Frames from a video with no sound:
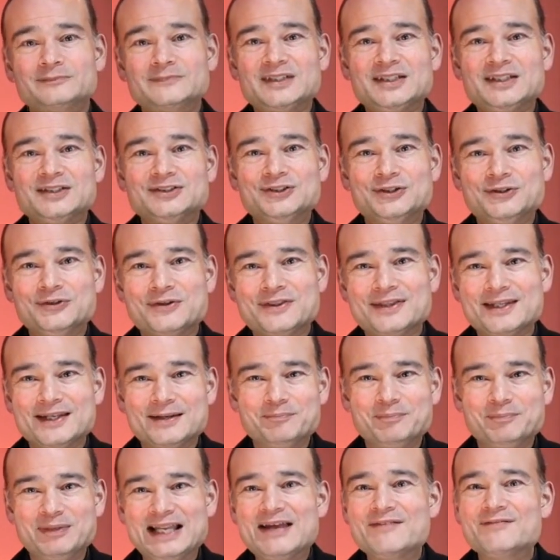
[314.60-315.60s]
so you think
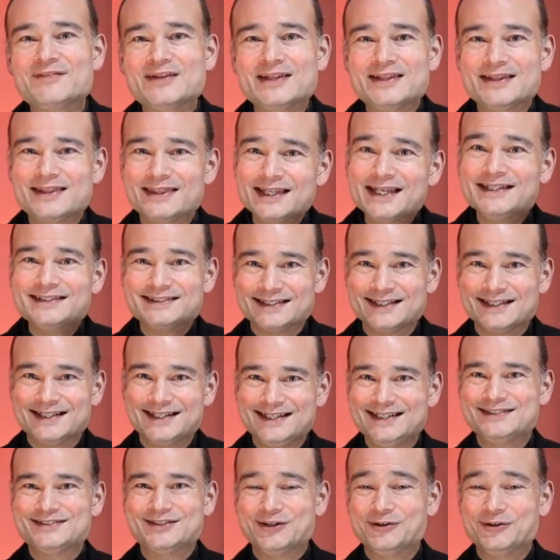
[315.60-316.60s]
Blevin thinks that
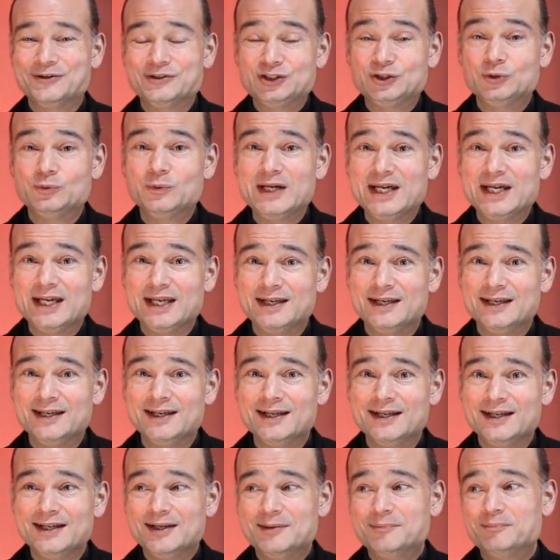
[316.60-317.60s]
he's going to win,
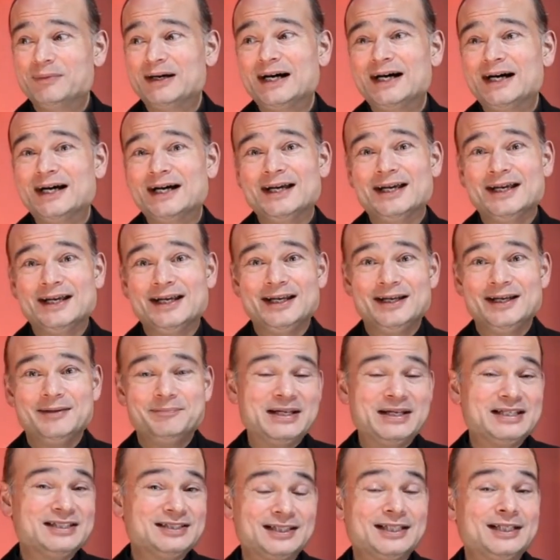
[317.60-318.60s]
by
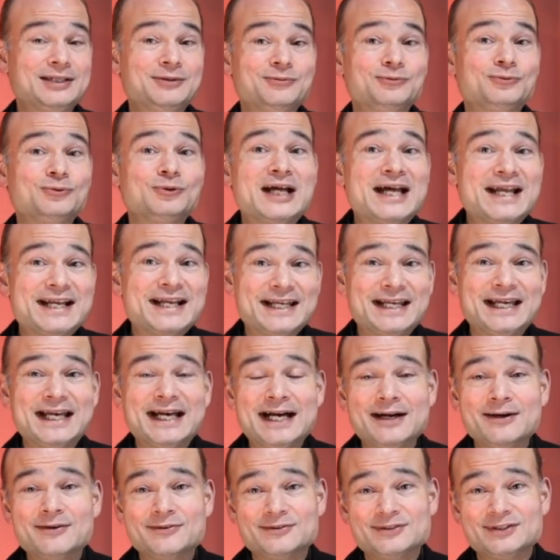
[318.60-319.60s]
basically ratting
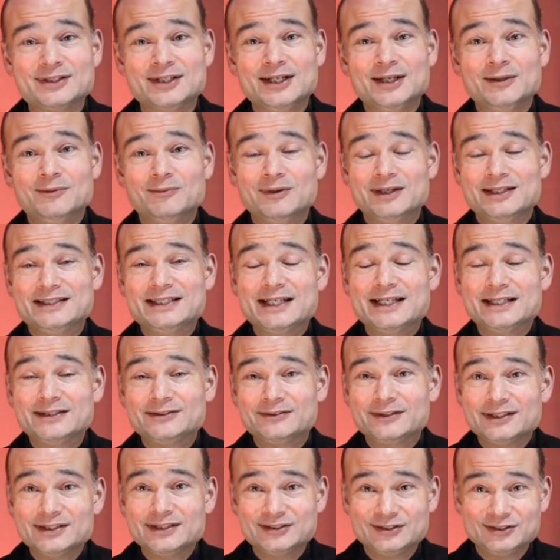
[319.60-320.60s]
out what
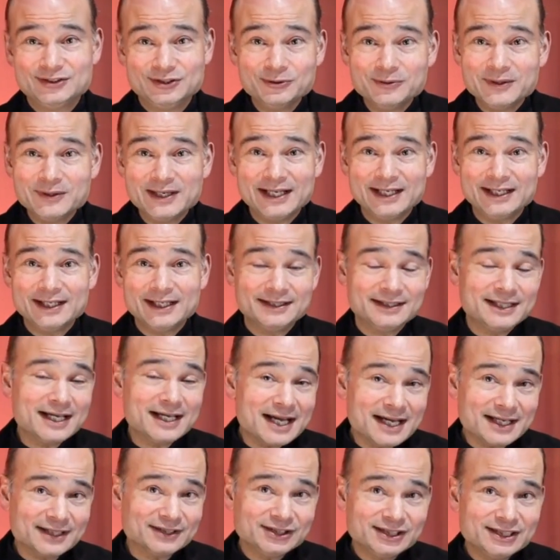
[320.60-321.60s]
Dedra is doing. And
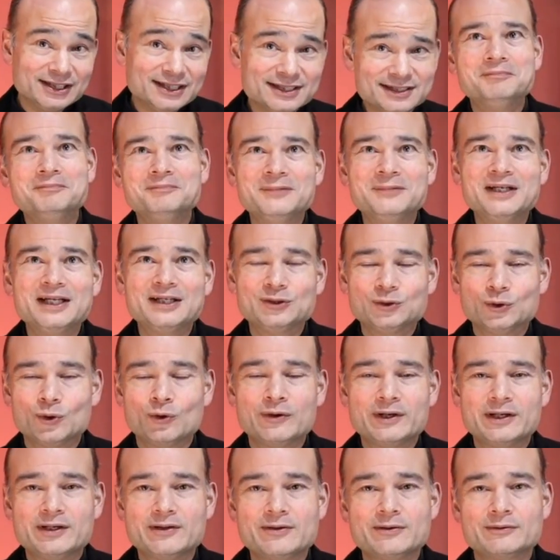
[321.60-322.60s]
yeah, she is
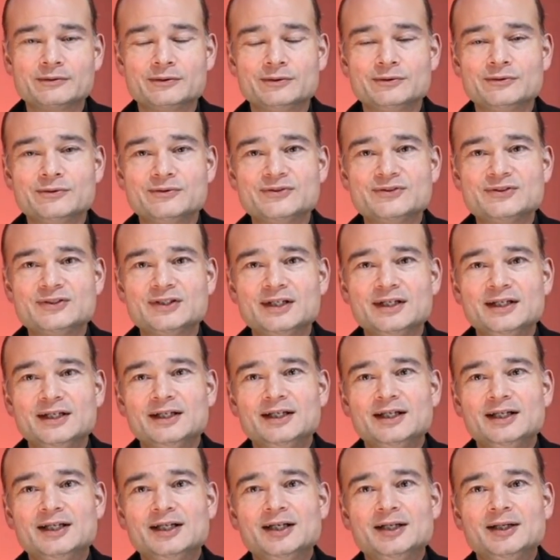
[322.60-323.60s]
ignoring the rules,
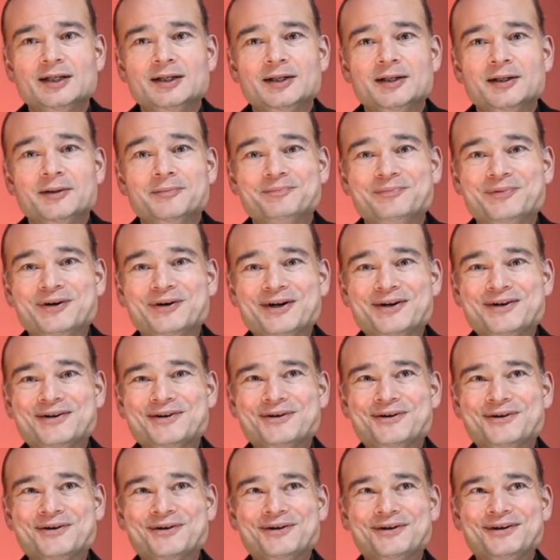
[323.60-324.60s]
but
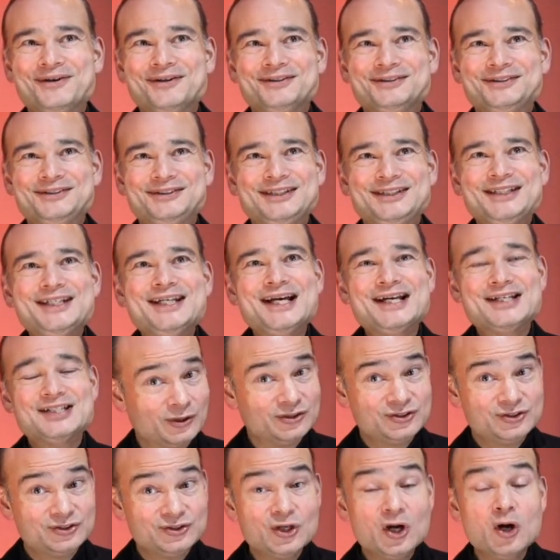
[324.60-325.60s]
she has
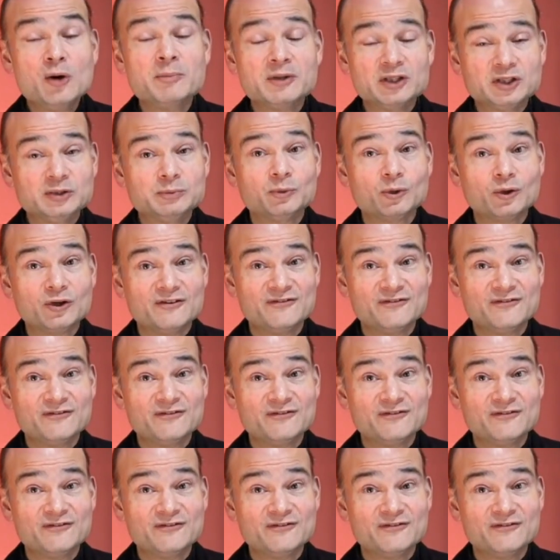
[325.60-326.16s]
so much more